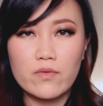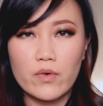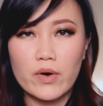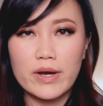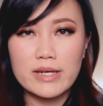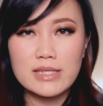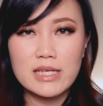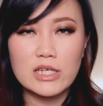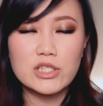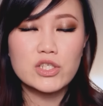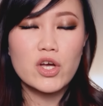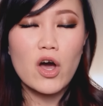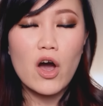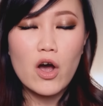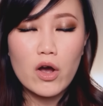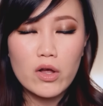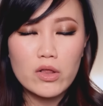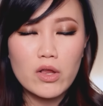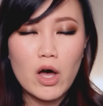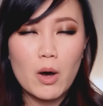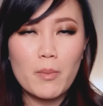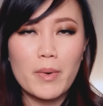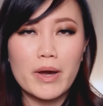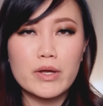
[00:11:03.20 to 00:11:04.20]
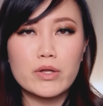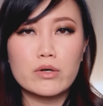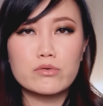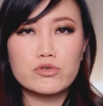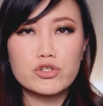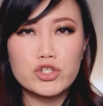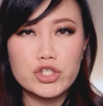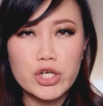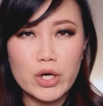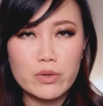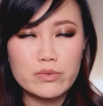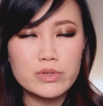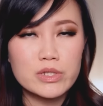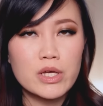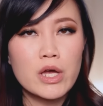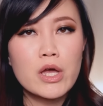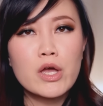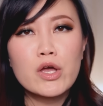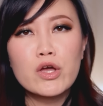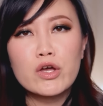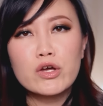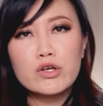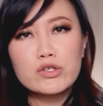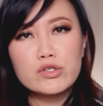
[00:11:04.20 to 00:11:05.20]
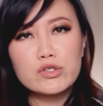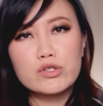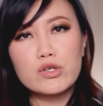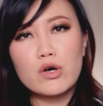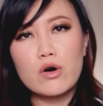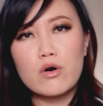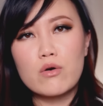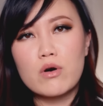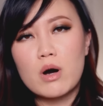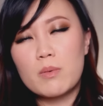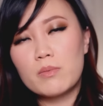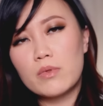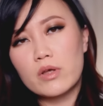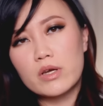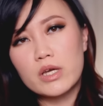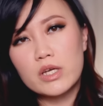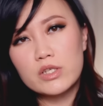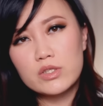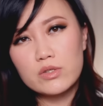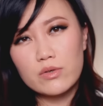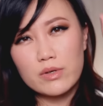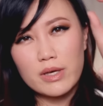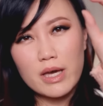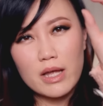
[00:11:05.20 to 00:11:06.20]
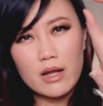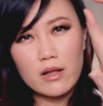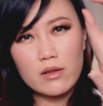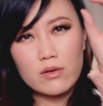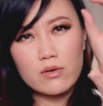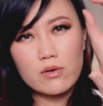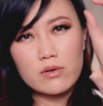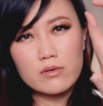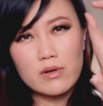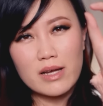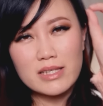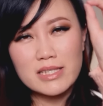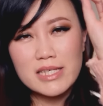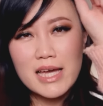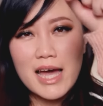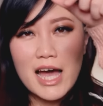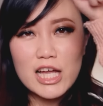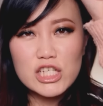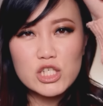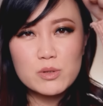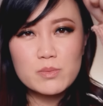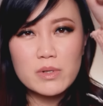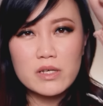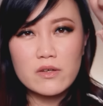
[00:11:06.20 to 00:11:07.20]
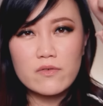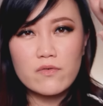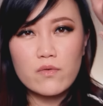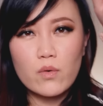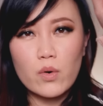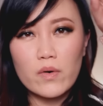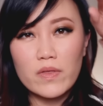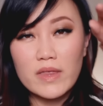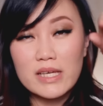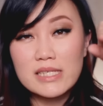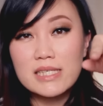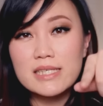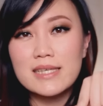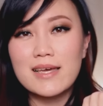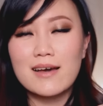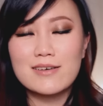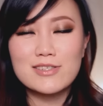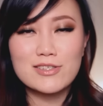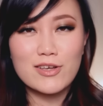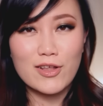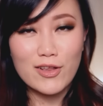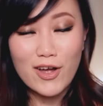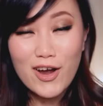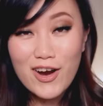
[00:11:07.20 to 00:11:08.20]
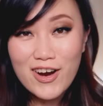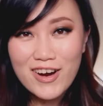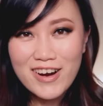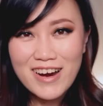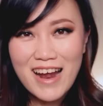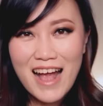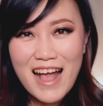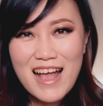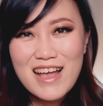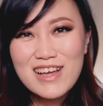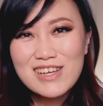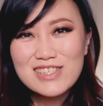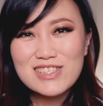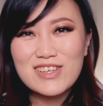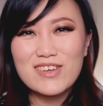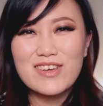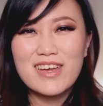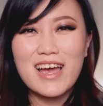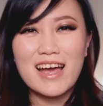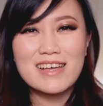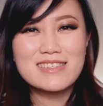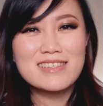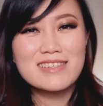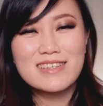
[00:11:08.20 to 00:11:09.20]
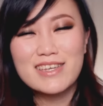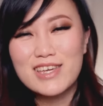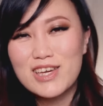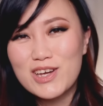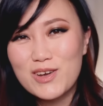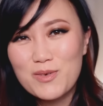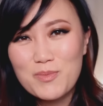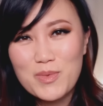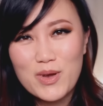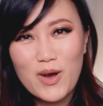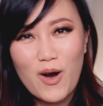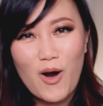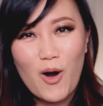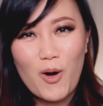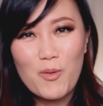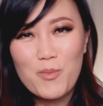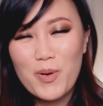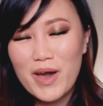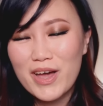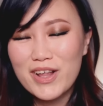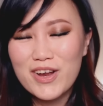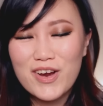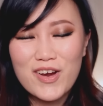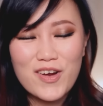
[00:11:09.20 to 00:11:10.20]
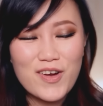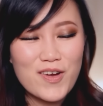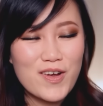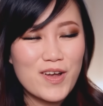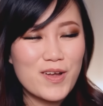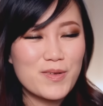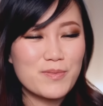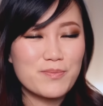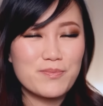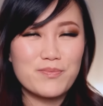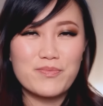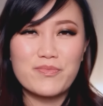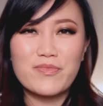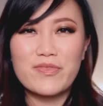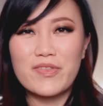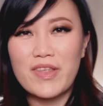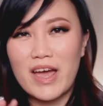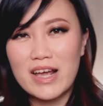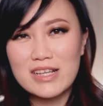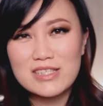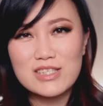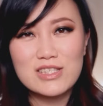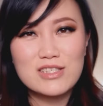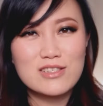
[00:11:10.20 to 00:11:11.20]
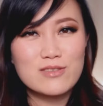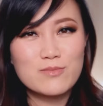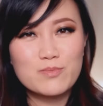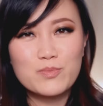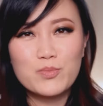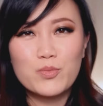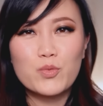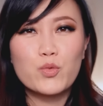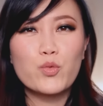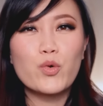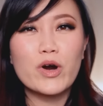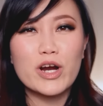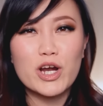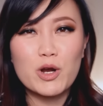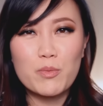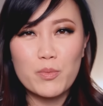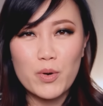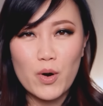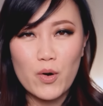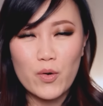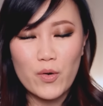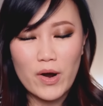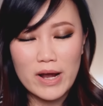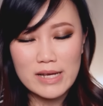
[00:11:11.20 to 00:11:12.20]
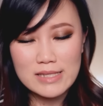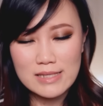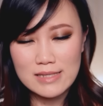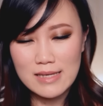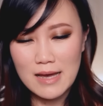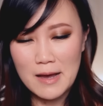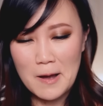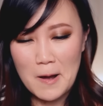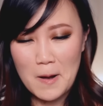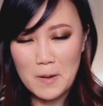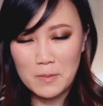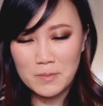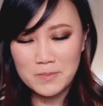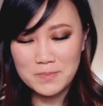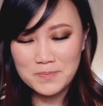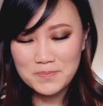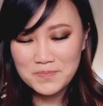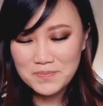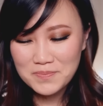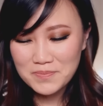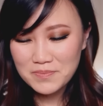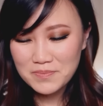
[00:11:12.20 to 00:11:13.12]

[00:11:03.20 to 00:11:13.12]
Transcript: voice. I talk a lot, but I don't shout. So I'm looking to get a little attachment for this DSLR so you guys can hear me all better and that's work in progress. Um,